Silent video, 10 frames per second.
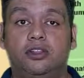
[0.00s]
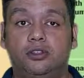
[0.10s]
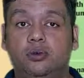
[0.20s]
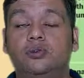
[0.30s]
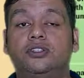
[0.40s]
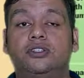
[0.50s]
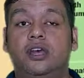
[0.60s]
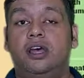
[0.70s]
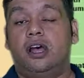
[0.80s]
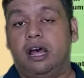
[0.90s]
Those
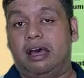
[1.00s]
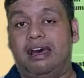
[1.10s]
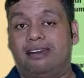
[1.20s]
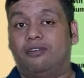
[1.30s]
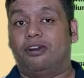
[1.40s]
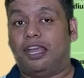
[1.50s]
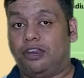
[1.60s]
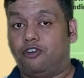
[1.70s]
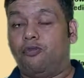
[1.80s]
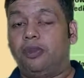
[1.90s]
are called
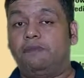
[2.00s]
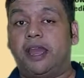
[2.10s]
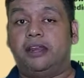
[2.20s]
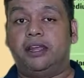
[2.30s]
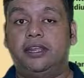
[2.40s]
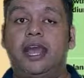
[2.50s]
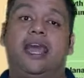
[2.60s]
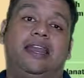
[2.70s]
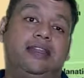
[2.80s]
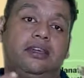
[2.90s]
anaerobic bacteria,
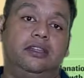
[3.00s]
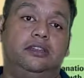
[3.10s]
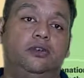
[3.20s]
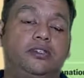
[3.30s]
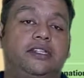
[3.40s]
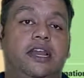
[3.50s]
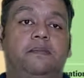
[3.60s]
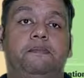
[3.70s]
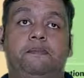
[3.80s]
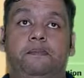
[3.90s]
and those
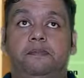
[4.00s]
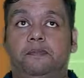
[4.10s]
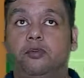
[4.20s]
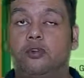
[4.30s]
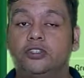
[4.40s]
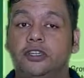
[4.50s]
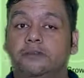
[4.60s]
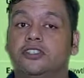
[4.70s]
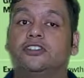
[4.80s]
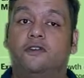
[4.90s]
that grows in
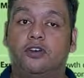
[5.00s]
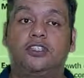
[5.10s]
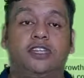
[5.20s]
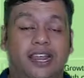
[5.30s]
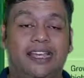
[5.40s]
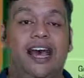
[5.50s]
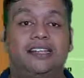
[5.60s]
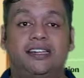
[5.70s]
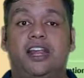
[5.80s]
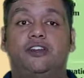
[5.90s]
presence of oxygen like
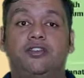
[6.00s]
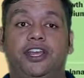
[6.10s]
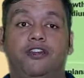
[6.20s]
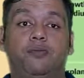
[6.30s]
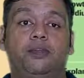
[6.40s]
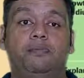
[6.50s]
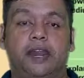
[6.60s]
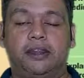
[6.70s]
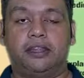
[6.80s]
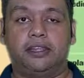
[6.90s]
us are called aerobic
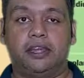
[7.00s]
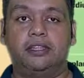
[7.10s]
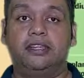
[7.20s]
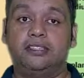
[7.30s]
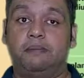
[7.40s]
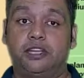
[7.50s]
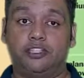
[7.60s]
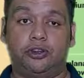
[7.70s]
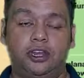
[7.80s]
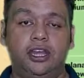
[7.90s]
bacteria. This is the
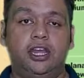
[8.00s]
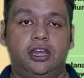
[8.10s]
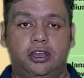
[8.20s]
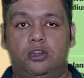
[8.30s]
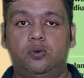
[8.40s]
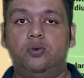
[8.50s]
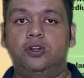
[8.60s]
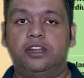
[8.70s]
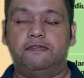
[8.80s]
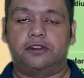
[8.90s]
major
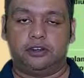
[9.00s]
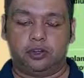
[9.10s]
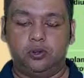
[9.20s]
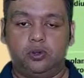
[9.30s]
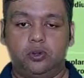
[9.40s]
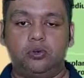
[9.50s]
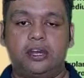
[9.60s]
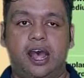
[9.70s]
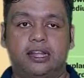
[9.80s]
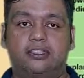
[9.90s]
two
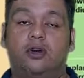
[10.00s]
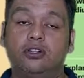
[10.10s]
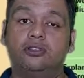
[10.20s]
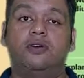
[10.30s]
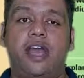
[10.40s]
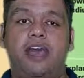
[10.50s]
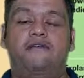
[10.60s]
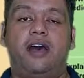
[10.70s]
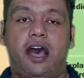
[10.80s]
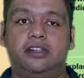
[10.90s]
class. Also
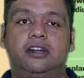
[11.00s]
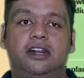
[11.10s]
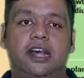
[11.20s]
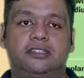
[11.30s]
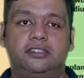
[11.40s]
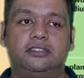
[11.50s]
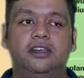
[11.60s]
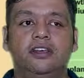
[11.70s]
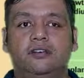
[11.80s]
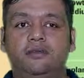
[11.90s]
have other classes
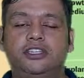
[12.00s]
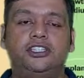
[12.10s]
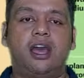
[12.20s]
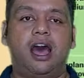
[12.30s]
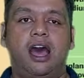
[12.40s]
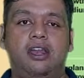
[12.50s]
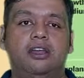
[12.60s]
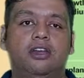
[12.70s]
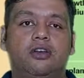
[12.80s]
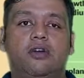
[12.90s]
which
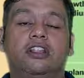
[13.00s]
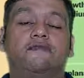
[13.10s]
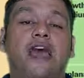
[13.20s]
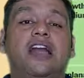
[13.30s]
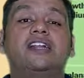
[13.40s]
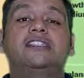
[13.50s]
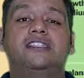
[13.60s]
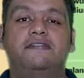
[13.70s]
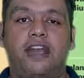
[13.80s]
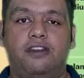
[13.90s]
are called the
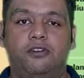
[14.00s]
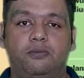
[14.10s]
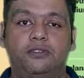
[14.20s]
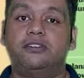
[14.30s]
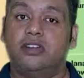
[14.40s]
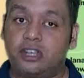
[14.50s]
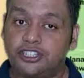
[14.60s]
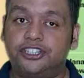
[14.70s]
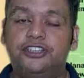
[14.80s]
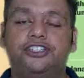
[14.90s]
facultative anaerobes.
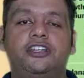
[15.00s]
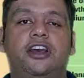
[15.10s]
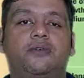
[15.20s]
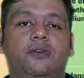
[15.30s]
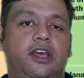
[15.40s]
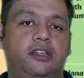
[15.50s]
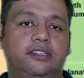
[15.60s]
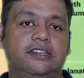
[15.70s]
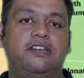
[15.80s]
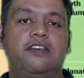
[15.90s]
Escherichia coli
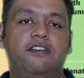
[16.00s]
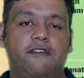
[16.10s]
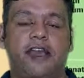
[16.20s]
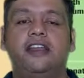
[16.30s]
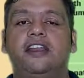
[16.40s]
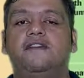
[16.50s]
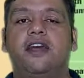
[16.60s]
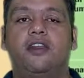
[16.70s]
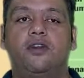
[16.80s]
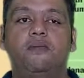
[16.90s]
is a facultative
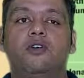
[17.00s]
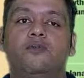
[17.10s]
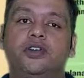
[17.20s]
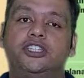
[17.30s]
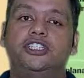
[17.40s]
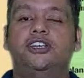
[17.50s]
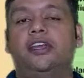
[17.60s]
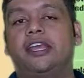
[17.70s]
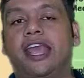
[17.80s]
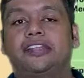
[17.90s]
anaerobe which
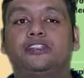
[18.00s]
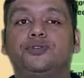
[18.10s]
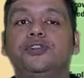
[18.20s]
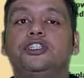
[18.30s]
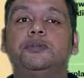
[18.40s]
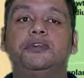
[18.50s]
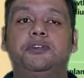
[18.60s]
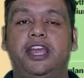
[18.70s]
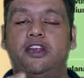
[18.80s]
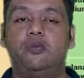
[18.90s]
can switch
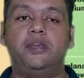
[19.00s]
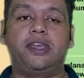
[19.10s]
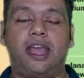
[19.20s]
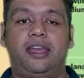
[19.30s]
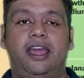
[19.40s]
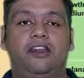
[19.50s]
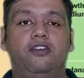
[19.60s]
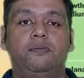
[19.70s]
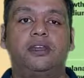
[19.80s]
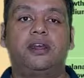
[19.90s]
between aerobic and
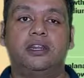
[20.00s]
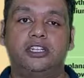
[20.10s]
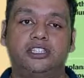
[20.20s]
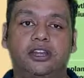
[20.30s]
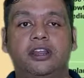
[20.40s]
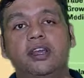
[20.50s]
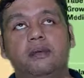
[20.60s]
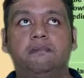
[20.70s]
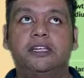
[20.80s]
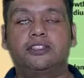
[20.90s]
anaerobic condition
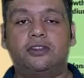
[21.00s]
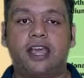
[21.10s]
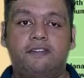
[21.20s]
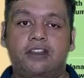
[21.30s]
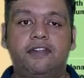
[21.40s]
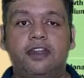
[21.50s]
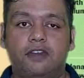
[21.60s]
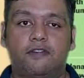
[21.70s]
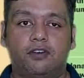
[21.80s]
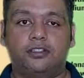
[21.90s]
based on the availability
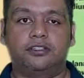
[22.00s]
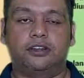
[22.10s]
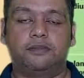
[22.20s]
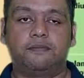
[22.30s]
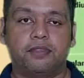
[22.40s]
of oxygen.